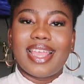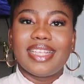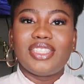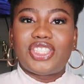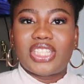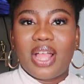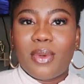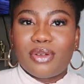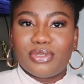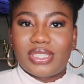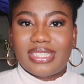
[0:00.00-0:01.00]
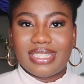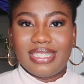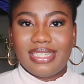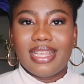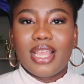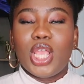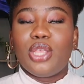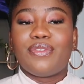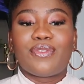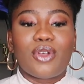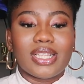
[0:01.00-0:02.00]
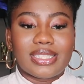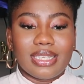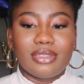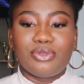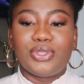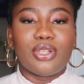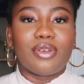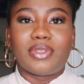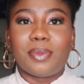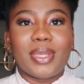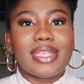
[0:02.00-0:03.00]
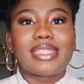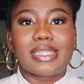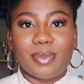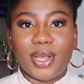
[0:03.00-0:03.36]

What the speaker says: in shower routine. You've gotten rid of the base